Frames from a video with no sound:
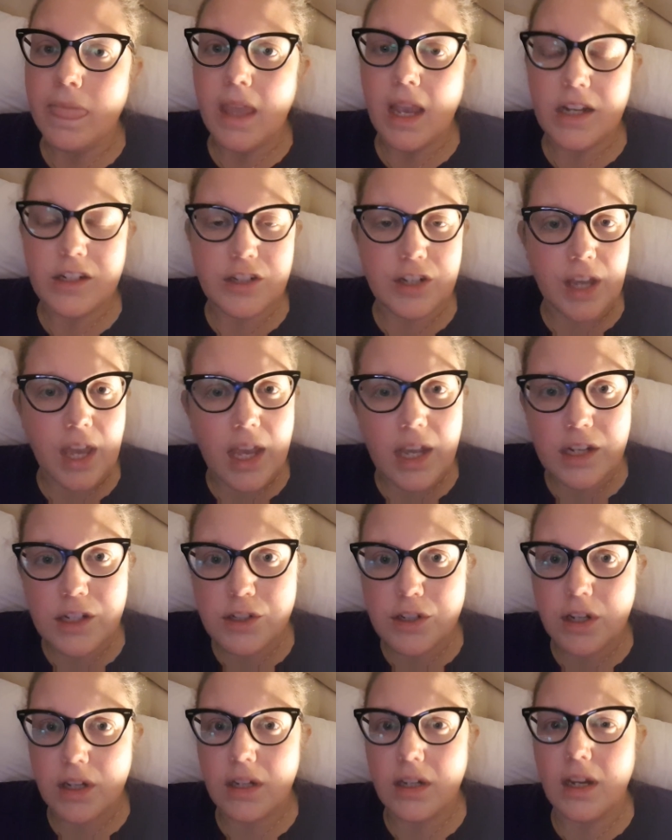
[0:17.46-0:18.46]

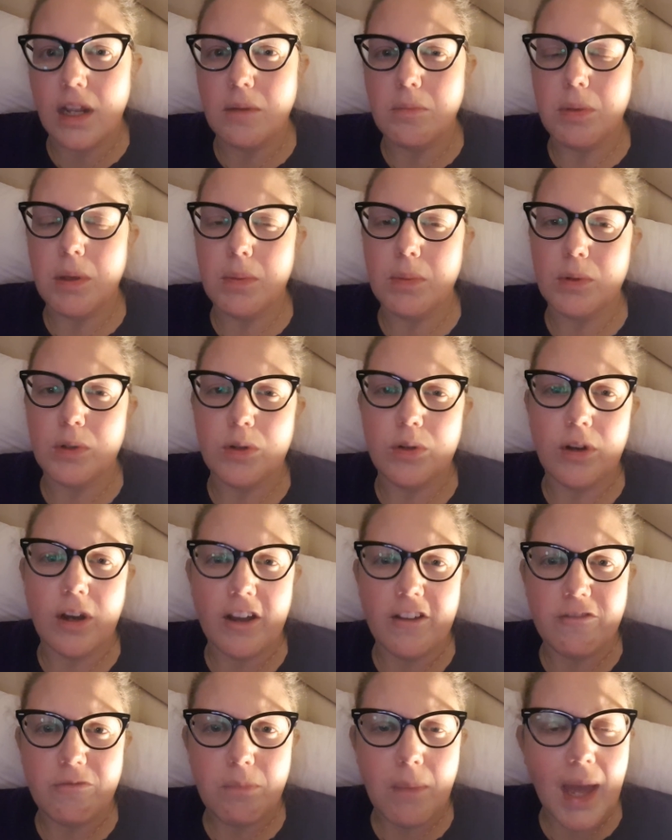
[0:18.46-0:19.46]
education and people who
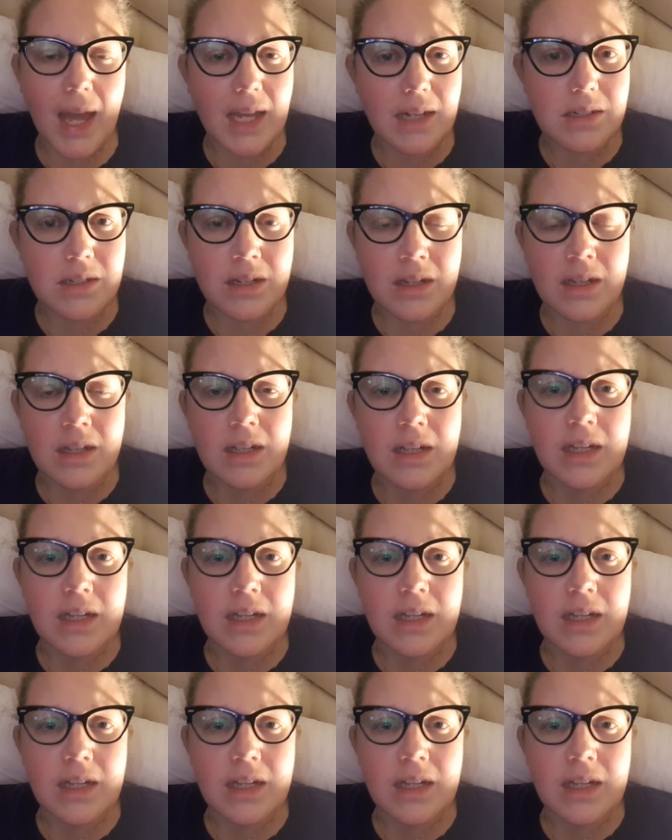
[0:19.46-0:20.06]
I've met